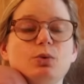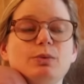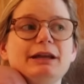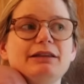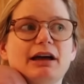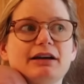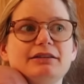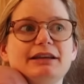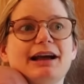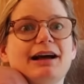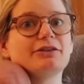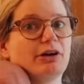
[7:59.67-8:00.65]
We
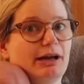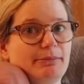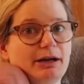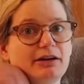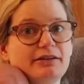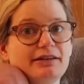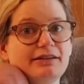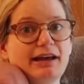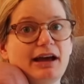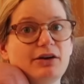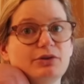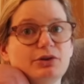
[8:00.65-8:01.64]
luckily grandparents in
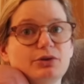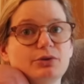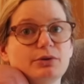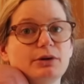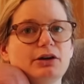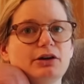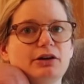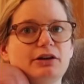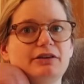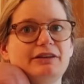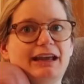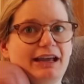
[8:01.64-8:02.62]
town who
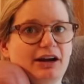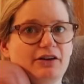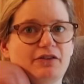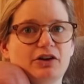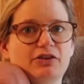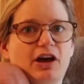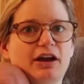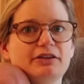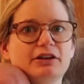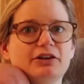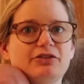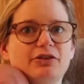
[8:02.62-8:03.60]
could take care of our
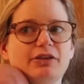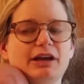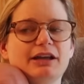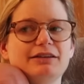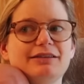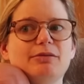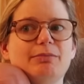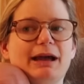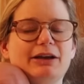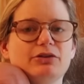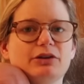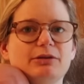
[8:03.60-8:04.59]
toddler so that
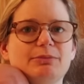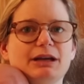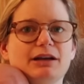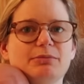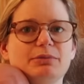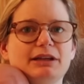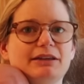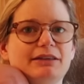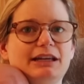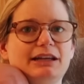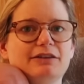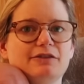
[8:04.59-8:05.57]
Michael could be
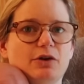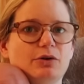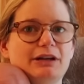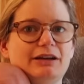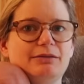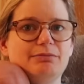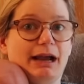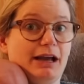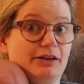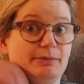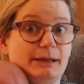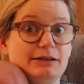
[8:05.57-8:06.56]
completely devoted, my
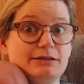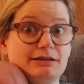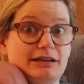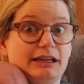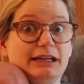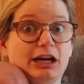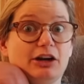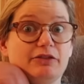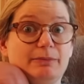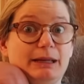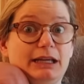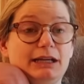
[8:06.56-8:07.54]
husband, to taking care of
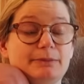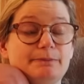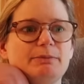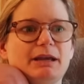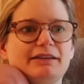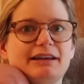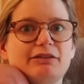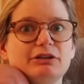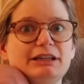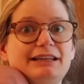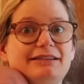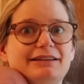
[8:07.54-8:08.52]
me, because I
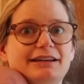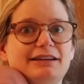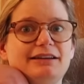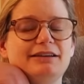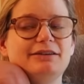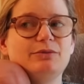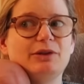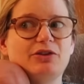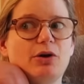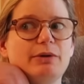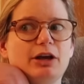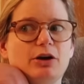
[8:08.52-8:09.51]
really did, with
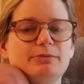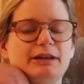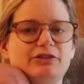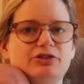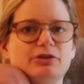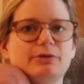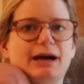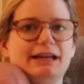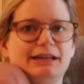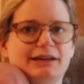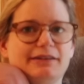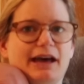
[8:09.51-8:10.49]
going home day 2, I
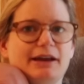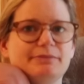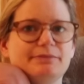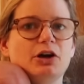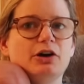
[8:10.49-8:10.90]
needed that.